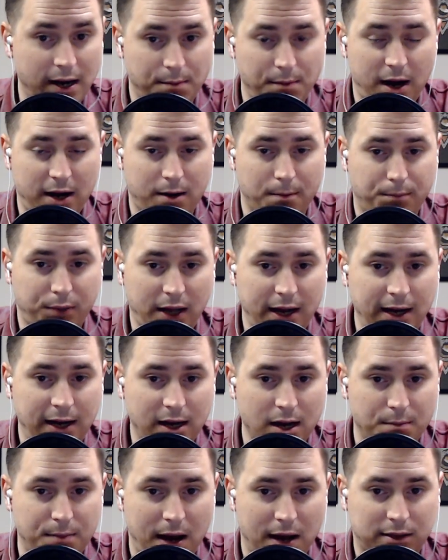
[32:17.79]
I'm not
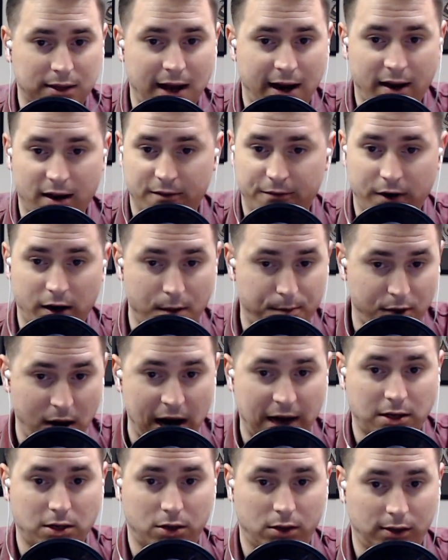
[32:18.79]
complaining about that at a very
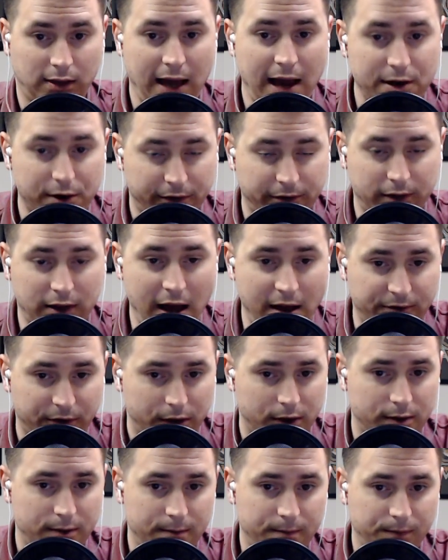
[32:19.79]
practical
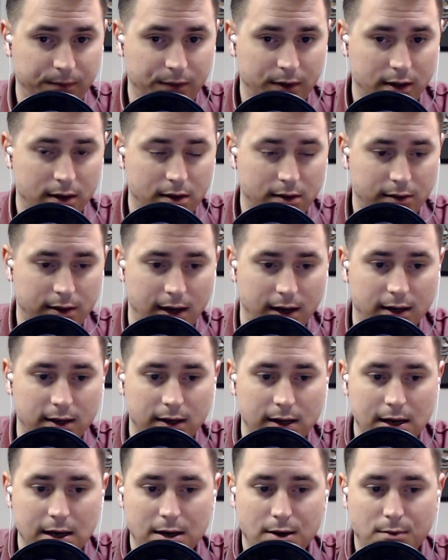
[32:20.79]
level. Okay?
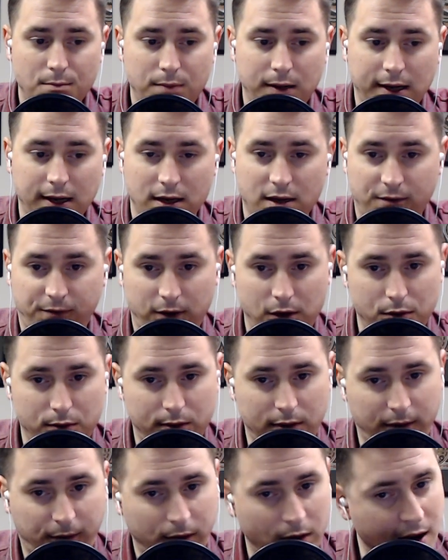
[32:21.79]
Because if you
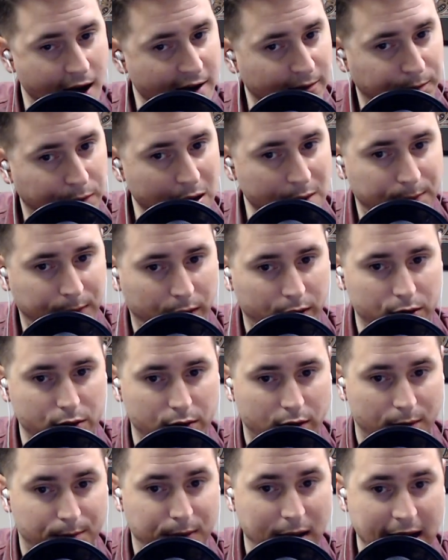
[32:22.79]
if you have people who
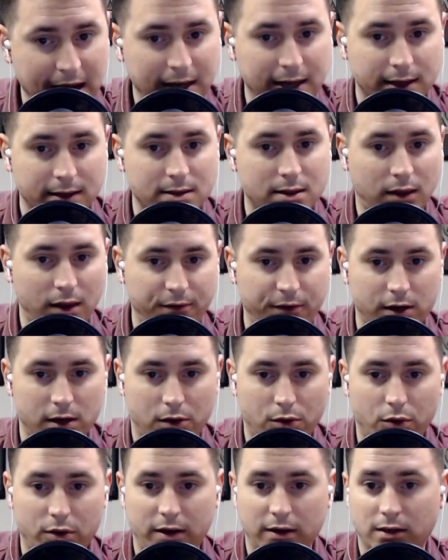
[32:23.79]
are pagans living
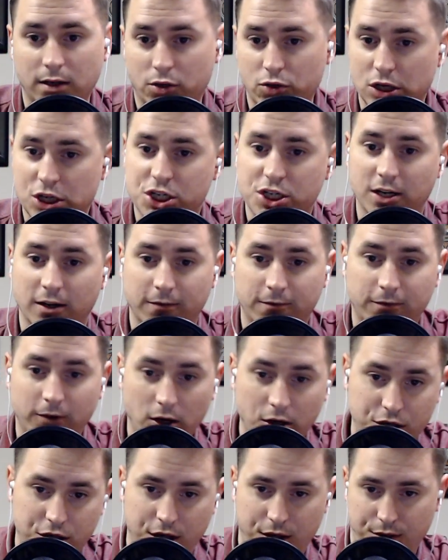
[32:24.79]
according to Christian
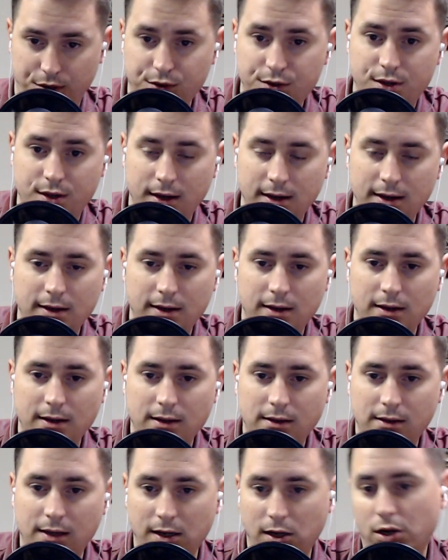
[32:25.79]
virtues,
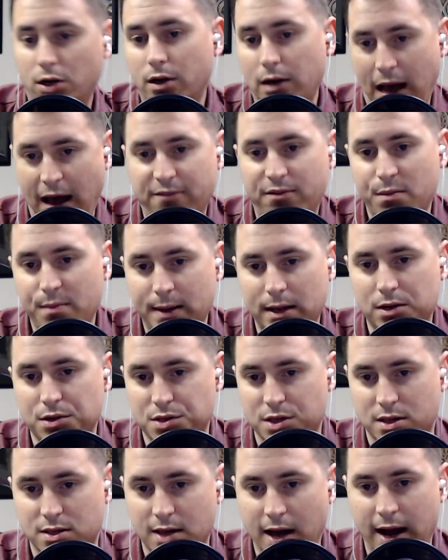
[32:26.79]
then you're going to have a better
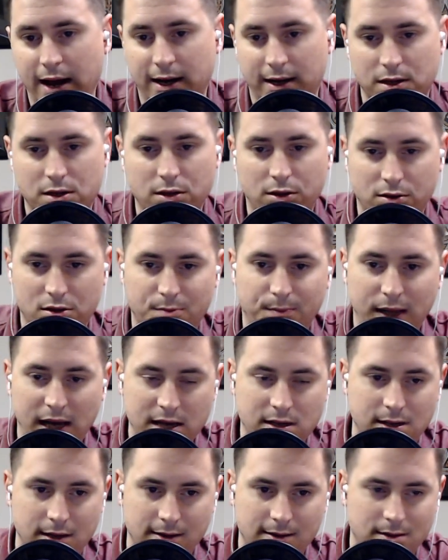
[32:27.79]
society. So there's
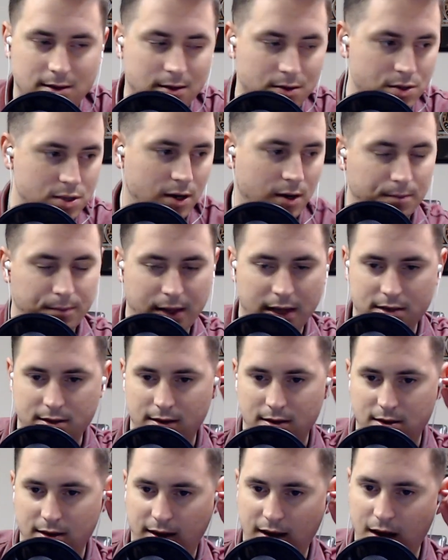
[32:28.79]
blessings, there's certain
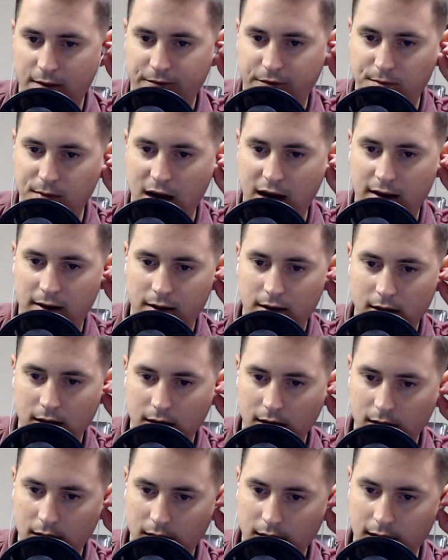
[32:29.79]
blessings that come from that
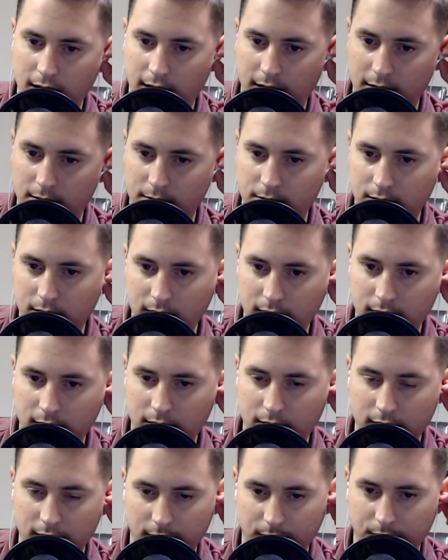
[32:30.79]
uh,
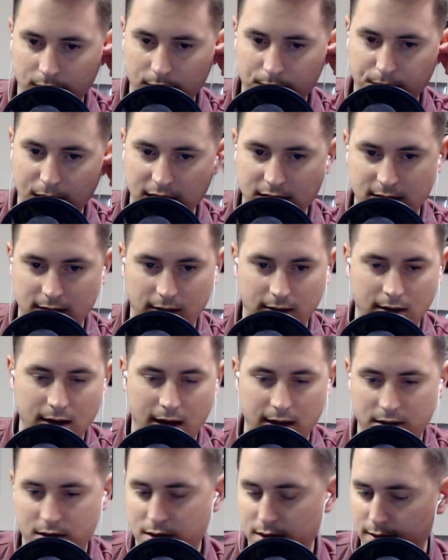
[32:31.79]
you know, based in
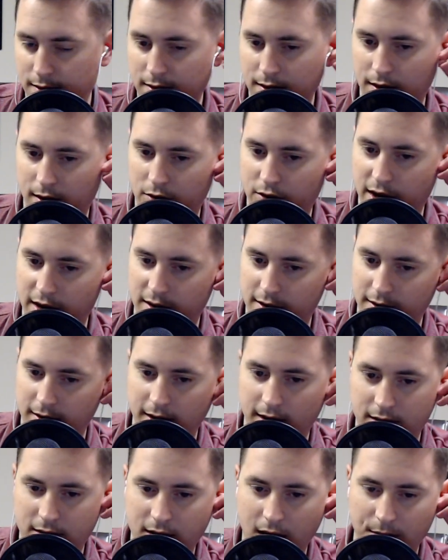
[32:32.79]
God's uh, grounded in
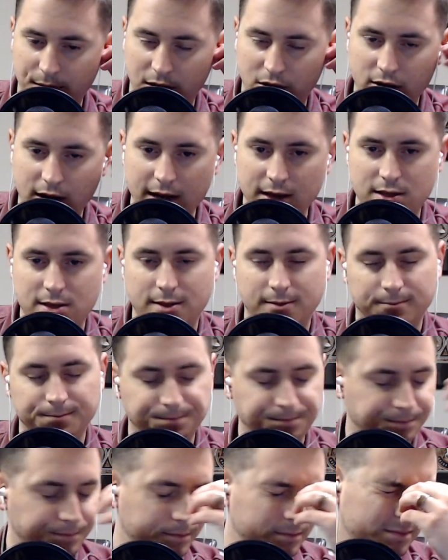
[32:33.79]
God's common grace.
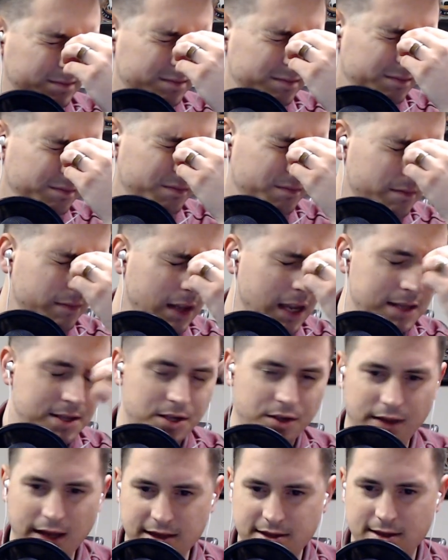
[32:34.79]
And
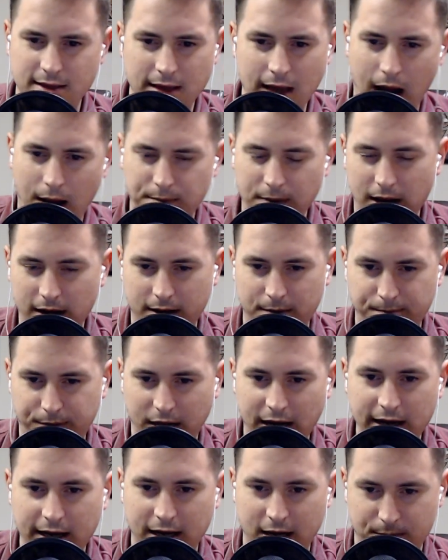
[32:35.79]
so that's I'm not
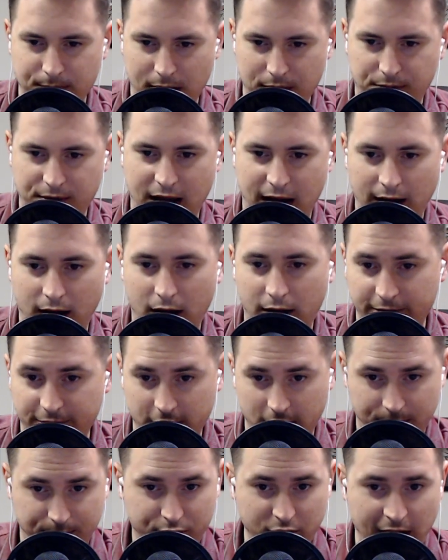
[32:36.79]
complaining about that on a
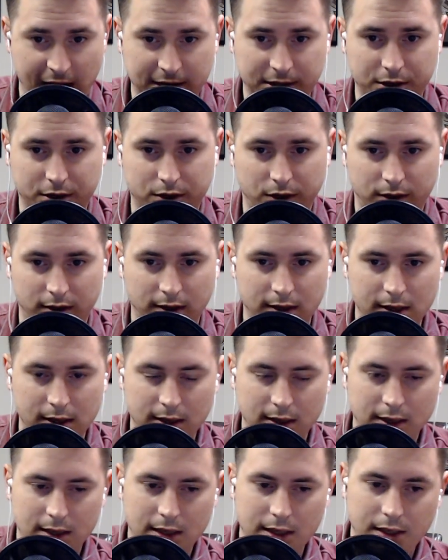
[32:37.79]
very practical
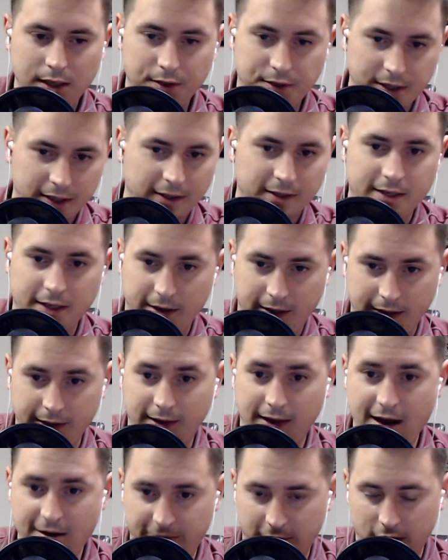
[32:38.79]
utilitarian
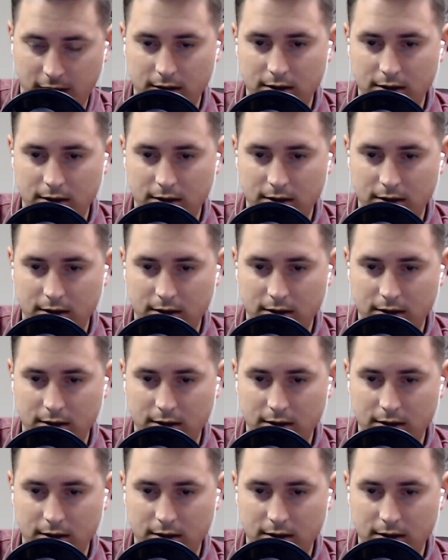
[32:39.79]
level.